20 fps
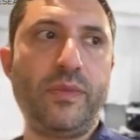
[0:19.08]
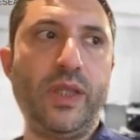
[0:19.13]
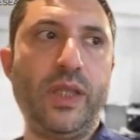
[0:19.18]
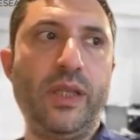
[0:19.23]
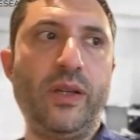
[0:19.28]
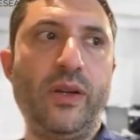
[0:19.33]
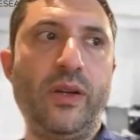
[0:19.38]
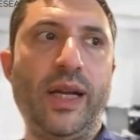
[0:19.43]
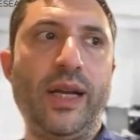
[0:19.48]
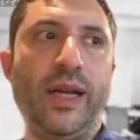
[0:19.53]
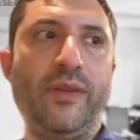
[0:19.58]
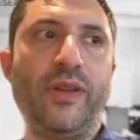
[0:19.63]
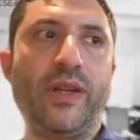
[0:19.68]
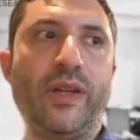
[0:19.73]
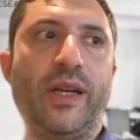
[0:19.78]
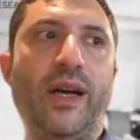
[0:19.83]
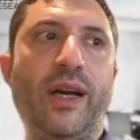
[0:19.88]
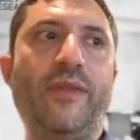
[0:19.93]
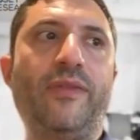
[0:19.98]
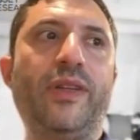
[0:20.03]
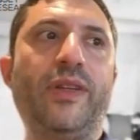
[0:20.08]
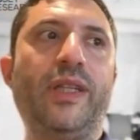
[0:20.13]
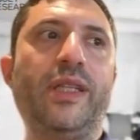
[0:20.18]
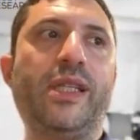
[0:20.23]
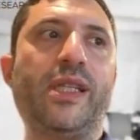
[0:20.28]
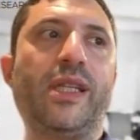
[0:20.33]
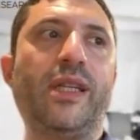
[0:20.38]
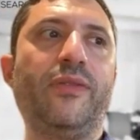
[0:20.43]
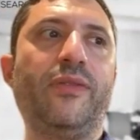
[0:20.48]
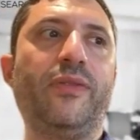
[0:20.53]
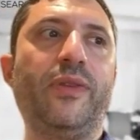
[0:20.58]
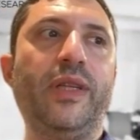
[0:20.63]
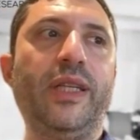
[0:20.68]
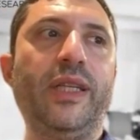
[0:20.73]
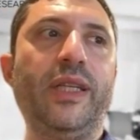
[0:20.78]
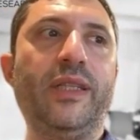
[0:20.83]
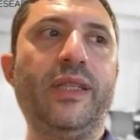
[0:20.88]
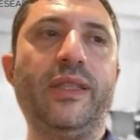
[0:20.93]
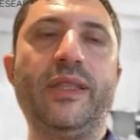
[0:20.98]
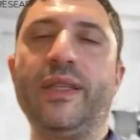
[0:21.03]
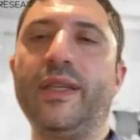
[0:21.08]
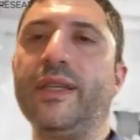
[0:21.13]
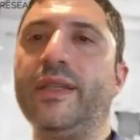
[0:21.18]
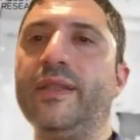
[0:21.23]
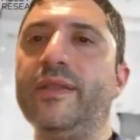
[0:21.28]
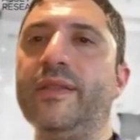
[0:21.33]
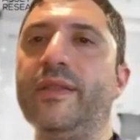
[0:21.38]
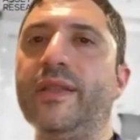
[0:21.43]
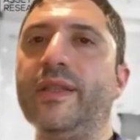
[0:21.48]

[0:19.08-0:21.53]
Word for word: you know, I have the confidence that if we needed to